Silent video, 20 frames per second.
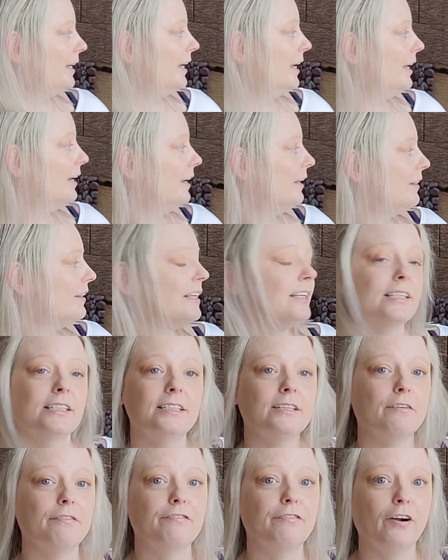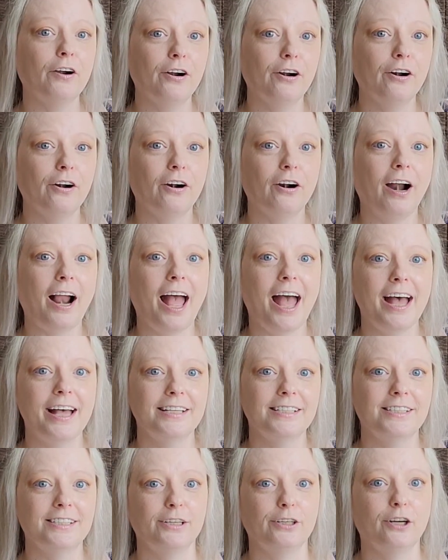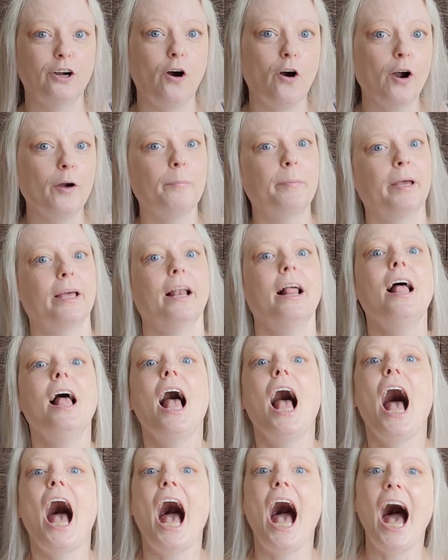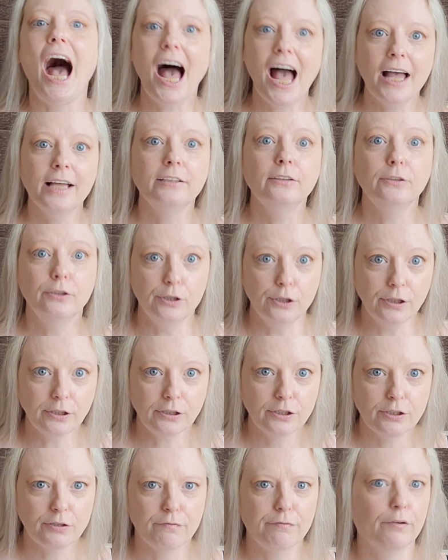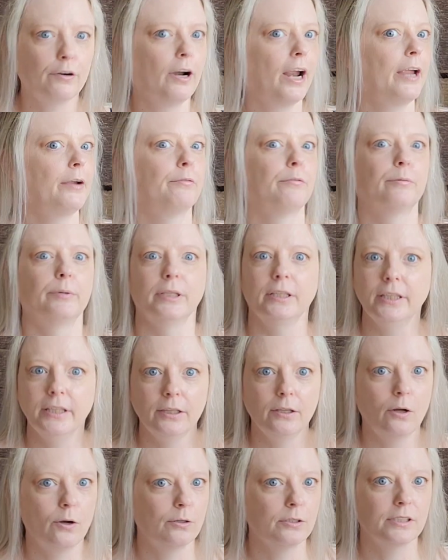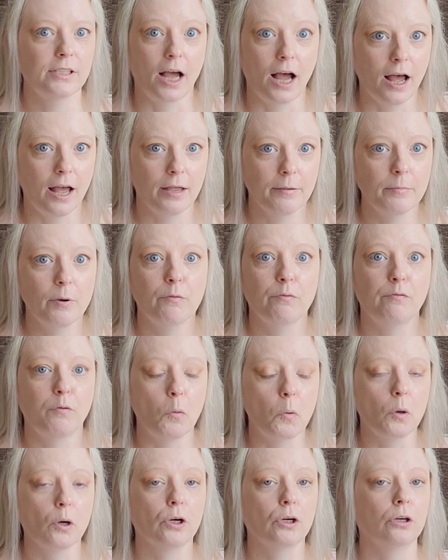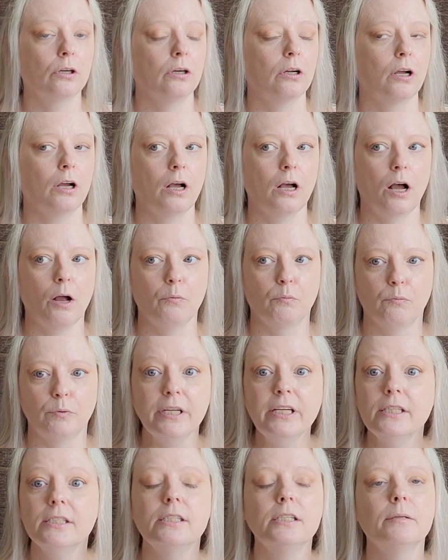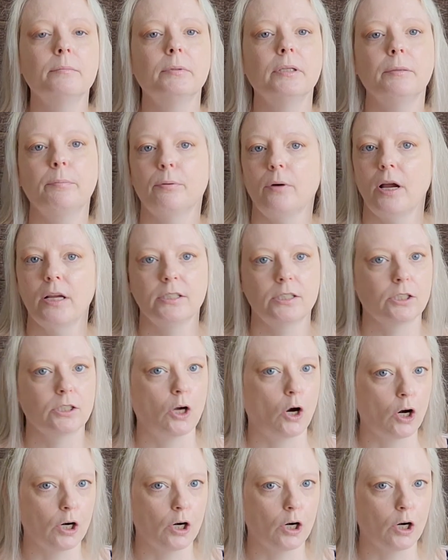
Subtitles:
in this fur as their carpet. I looked for a really long time for a reasonably priced